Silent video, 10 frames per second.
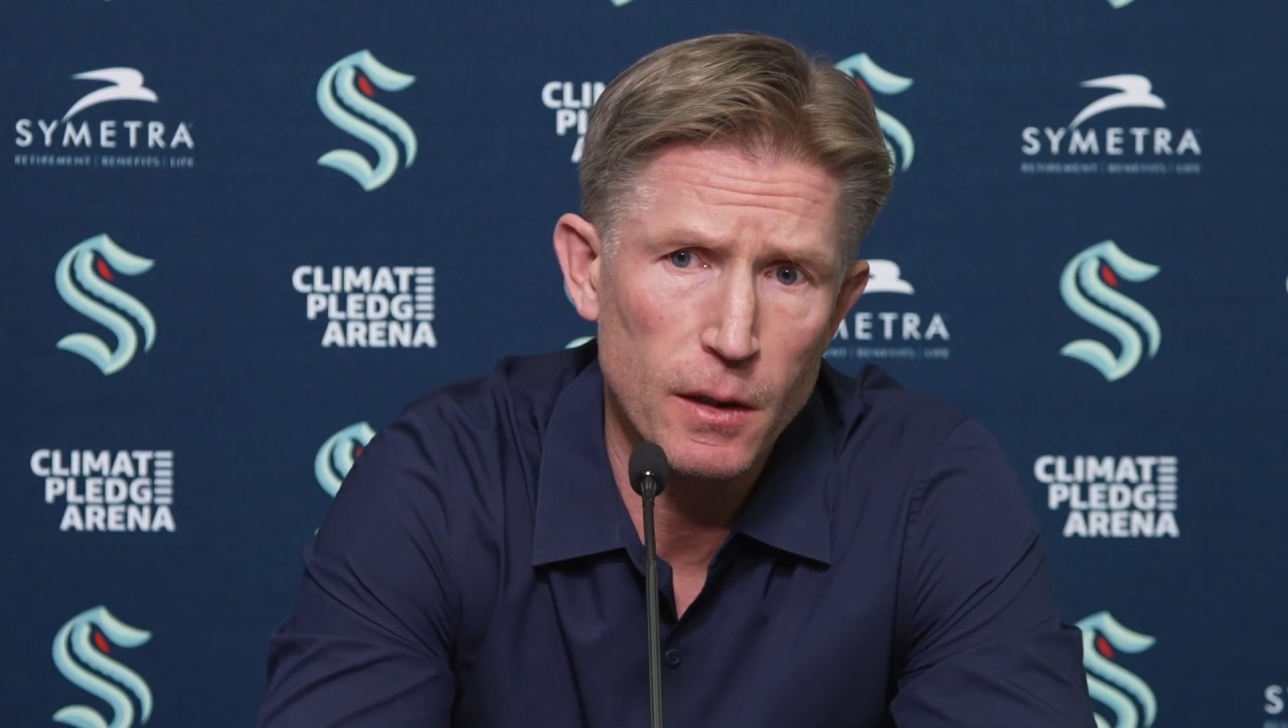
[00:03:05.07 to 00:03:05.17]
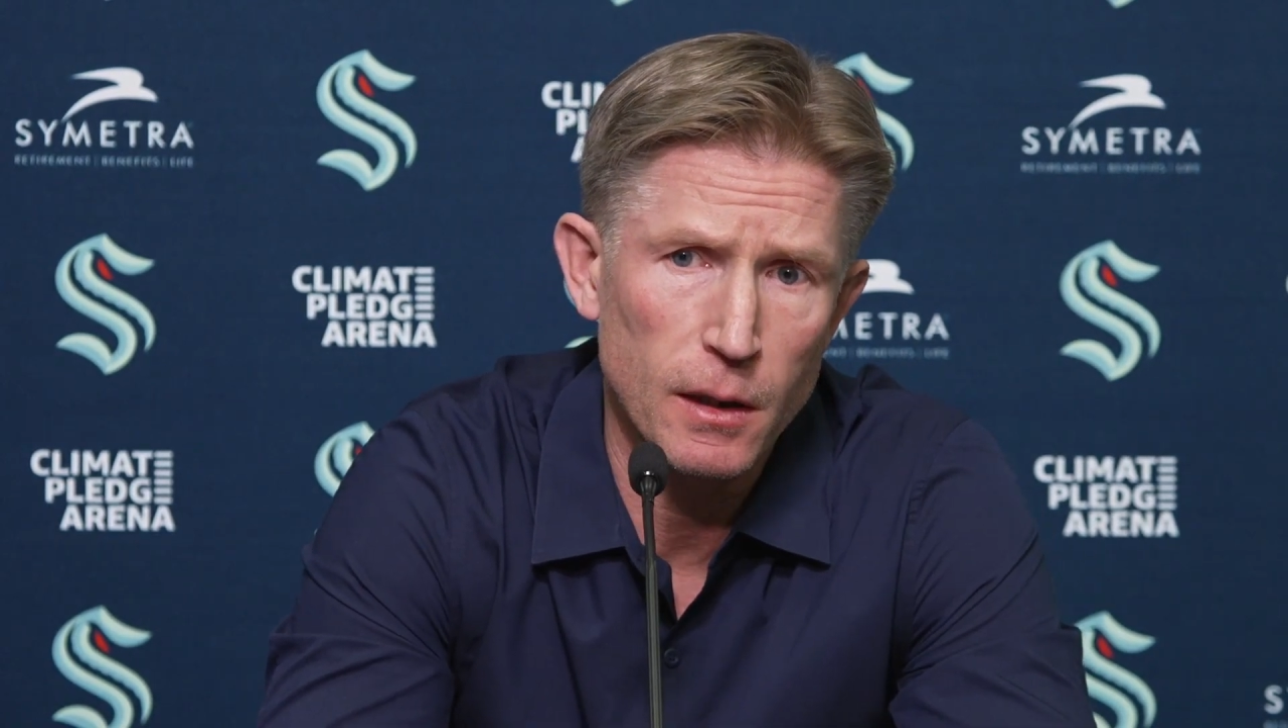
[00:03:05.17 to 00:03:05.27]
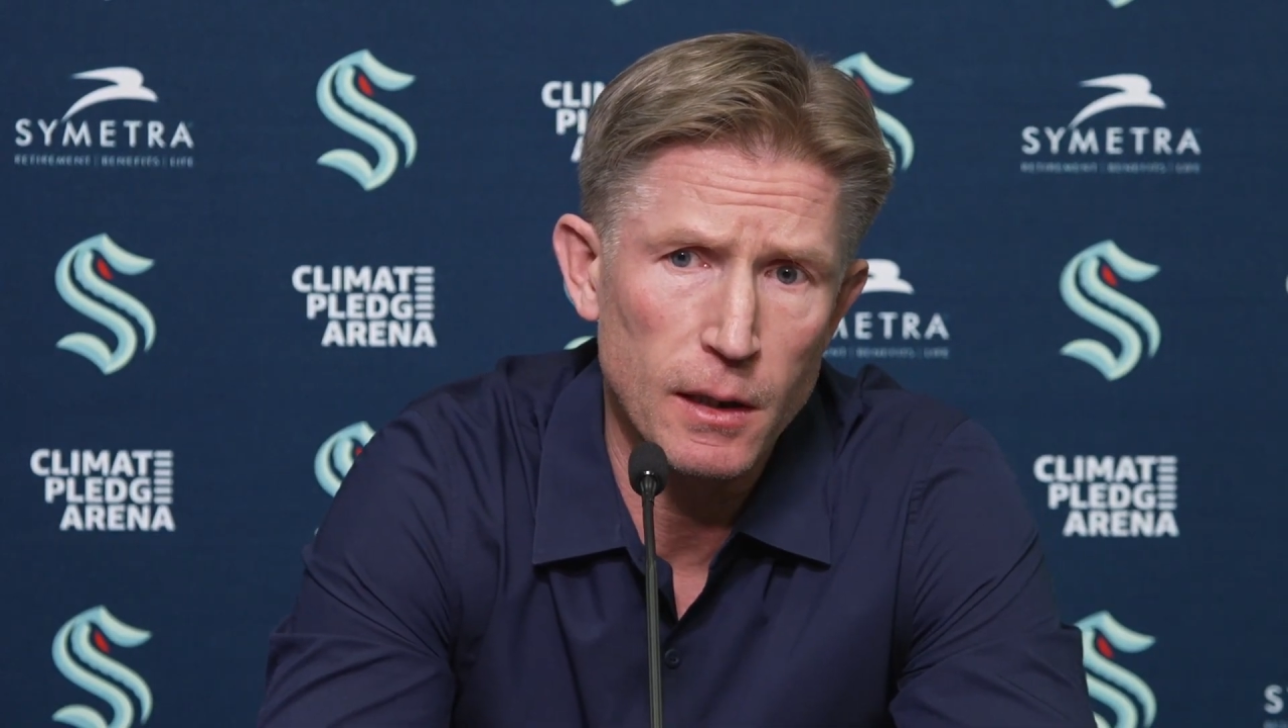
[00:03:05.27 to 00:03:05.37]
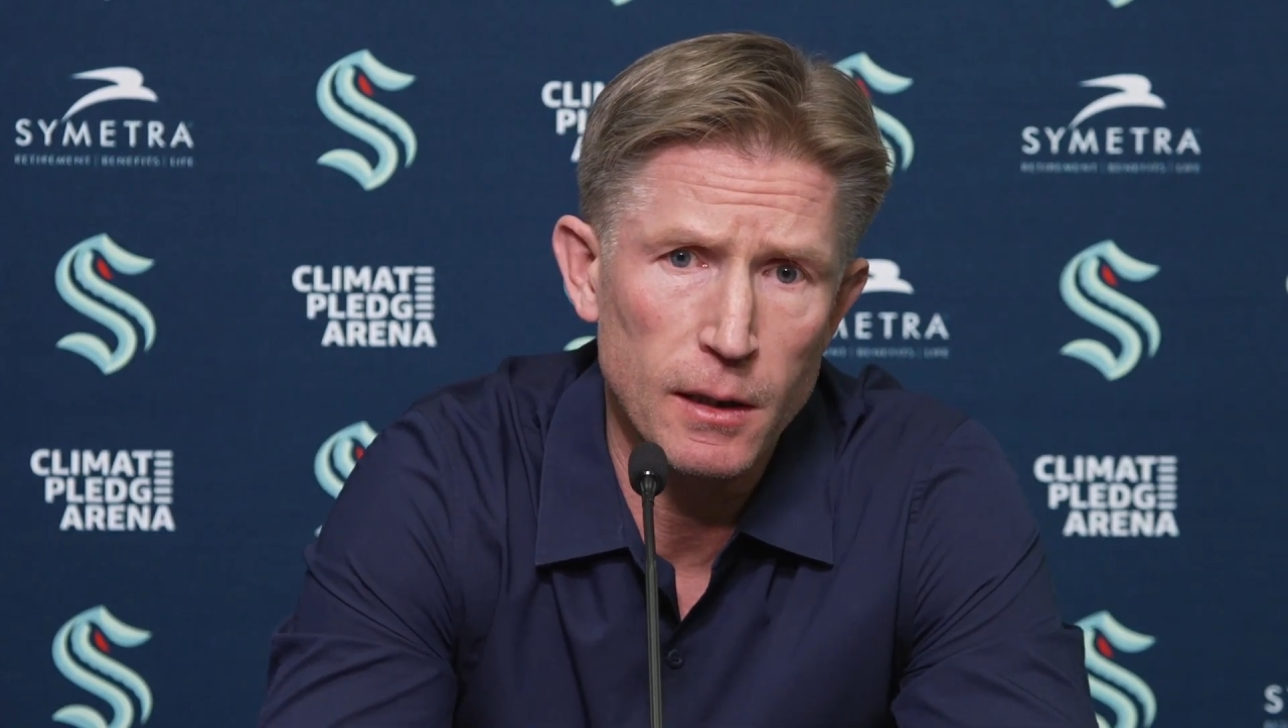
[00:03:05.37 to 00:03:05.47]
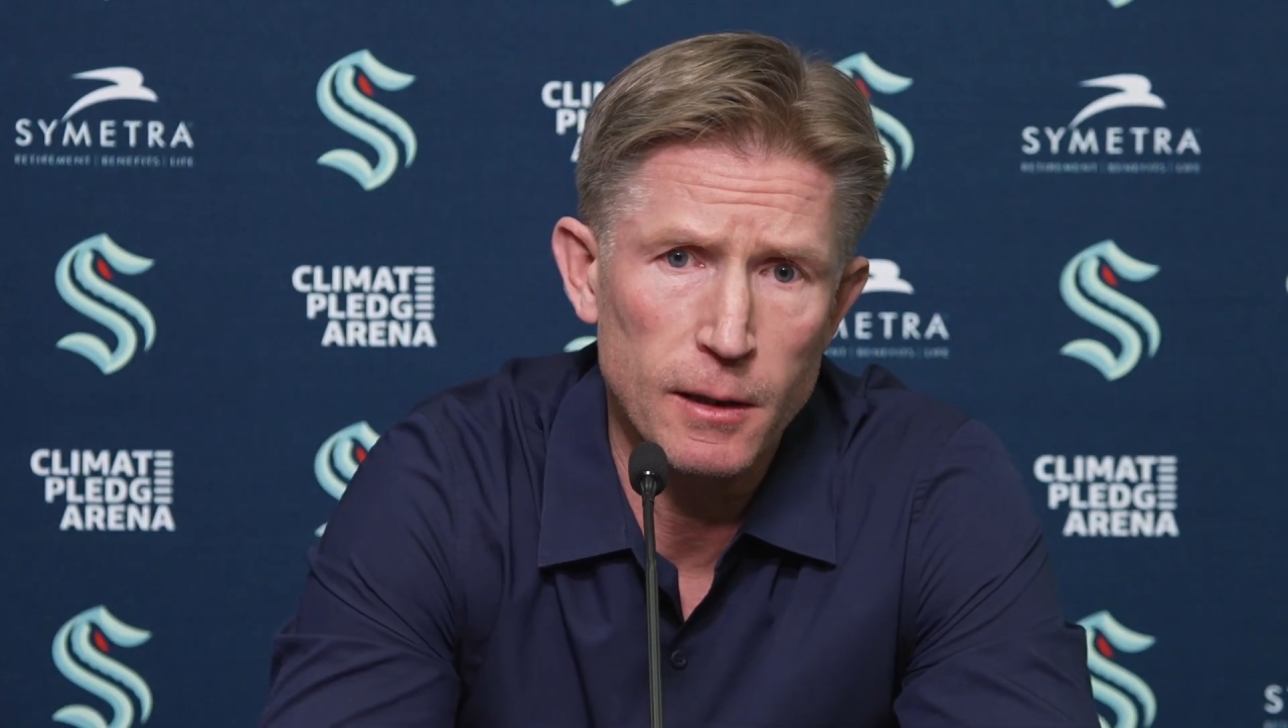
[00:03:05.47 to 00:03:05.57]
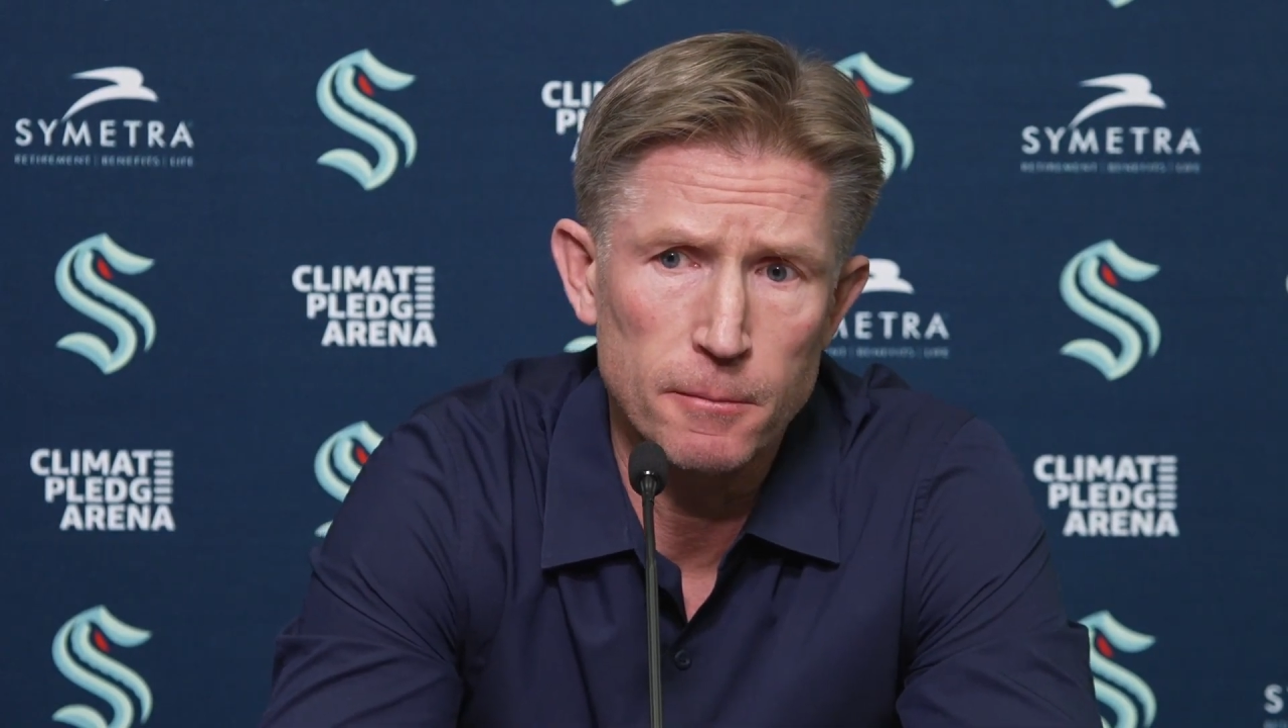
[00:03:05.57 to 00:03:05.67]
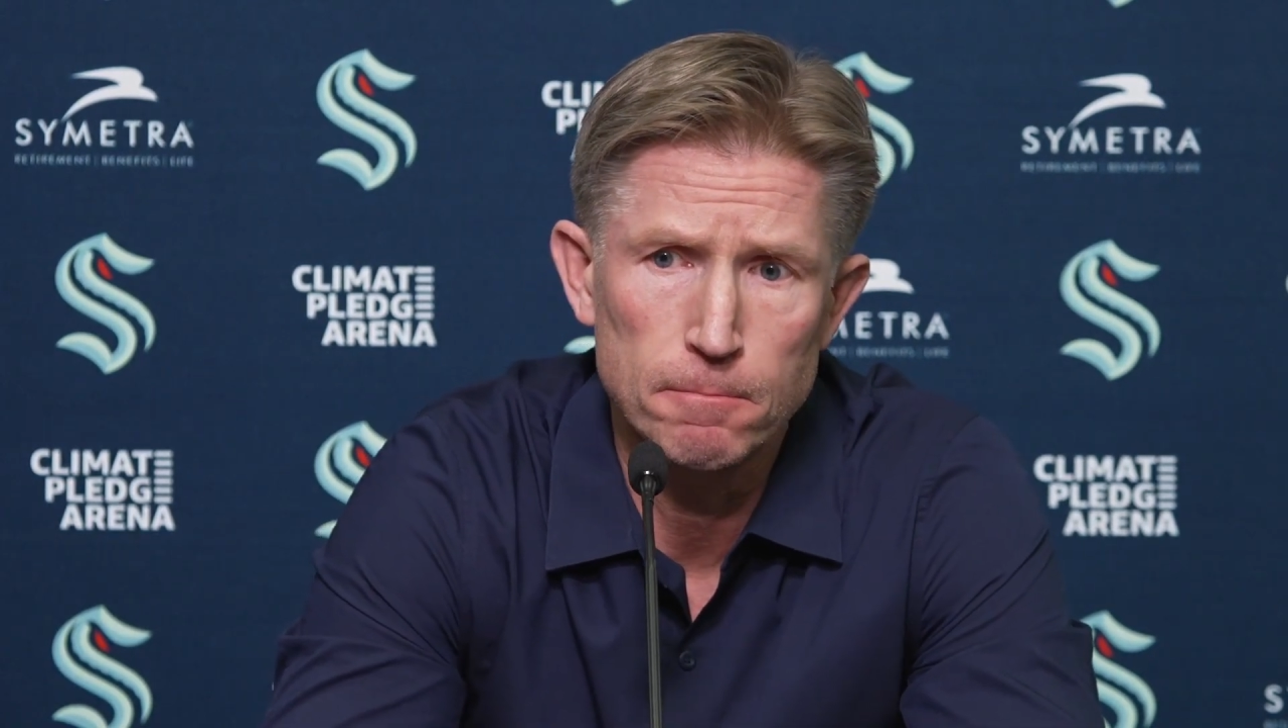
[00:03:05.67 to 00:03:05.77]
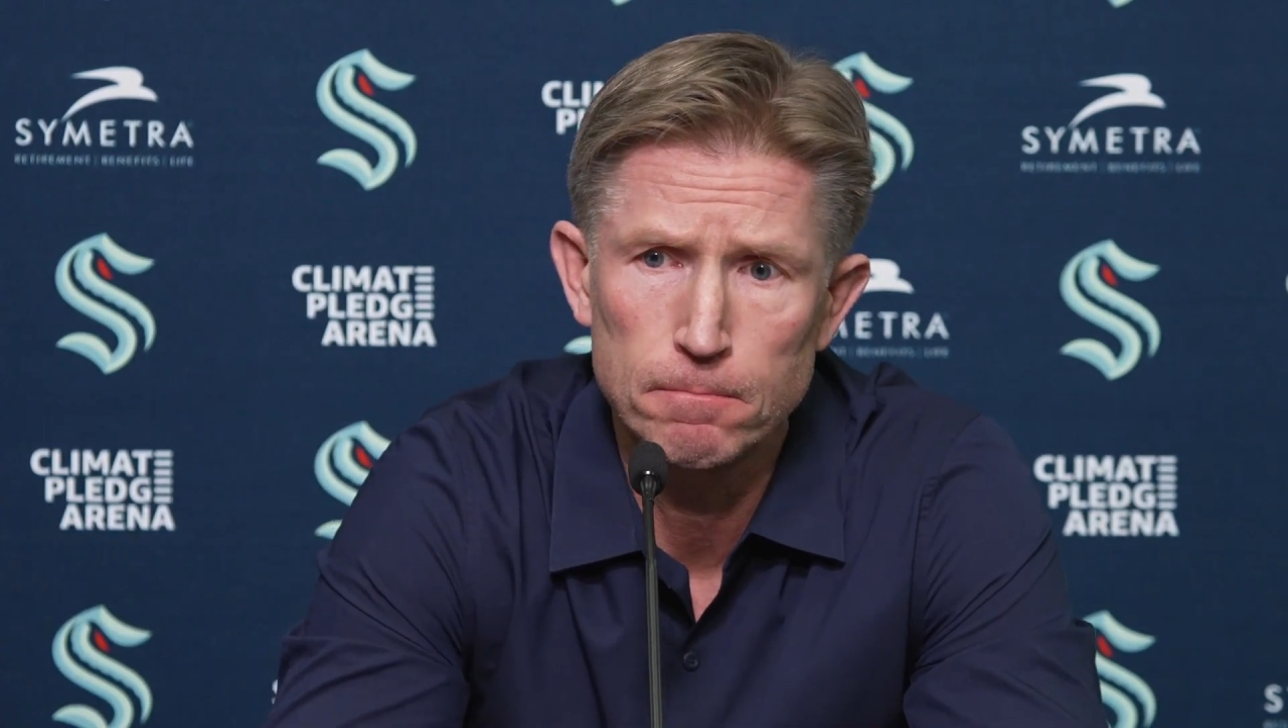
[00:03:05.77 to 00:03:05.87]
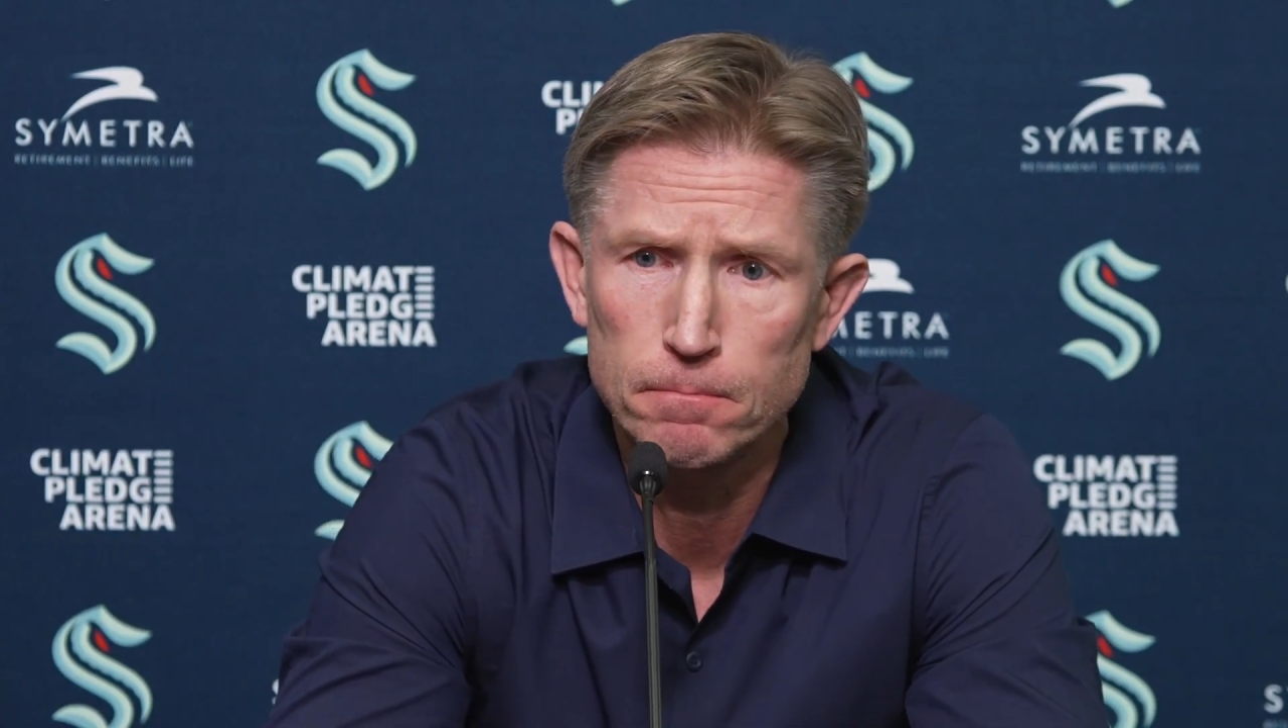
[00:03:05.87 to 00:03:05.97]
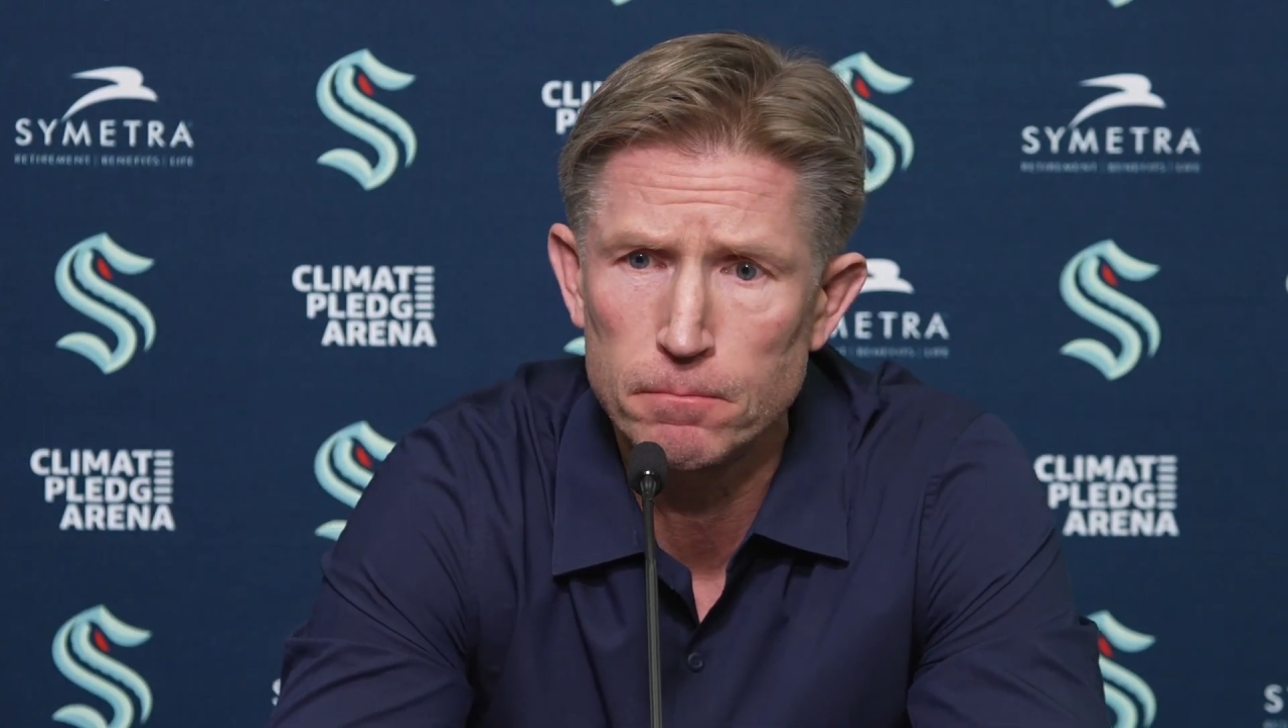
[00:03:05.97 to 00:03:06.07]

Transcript: Um,